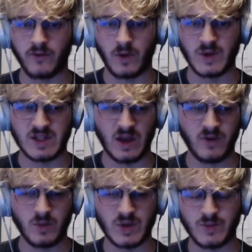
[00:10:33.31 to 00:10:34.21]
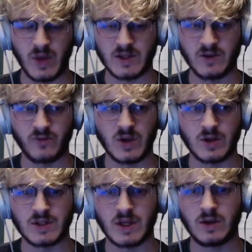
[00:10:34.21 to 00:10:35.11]
from a staffing perspective,
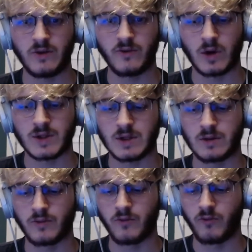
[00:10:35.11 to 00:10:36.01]
because then you've got to